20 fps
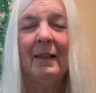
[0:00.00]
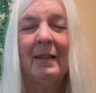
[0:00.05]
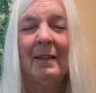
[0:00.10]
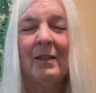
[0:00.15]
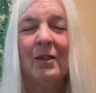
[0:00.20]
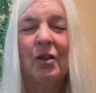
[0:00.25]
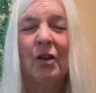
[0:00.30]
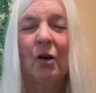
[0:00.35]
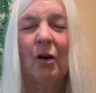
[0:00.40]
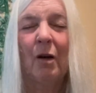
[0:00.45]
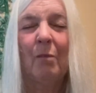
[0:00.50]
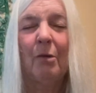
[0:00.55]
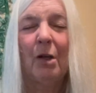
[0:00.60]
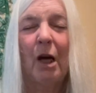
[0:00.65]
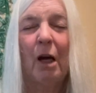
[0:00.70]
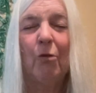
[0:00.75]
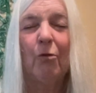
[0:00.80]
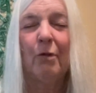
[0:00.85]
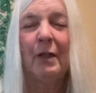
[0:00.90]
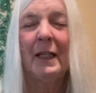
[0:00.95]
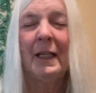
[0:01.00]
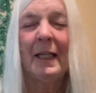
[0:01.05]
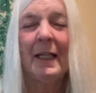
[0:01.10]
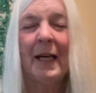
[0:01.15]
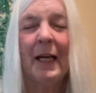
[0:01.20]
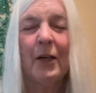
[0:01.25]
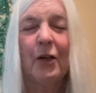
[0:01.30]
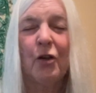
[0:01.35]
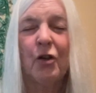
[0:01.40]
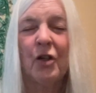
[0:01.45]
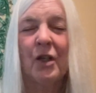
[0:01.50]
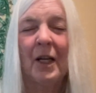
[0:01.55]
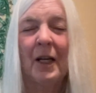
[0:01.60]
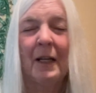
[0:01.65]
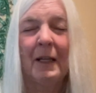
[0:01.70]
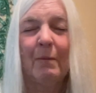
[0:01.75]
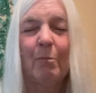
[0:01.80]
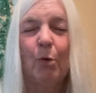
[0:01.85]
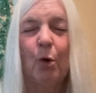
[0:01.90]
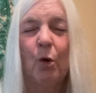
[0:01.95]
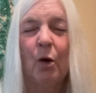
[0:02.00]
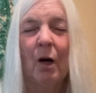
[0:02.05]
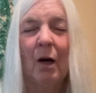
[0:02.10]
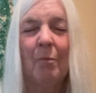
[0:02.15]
So I'm not reading energy anymore.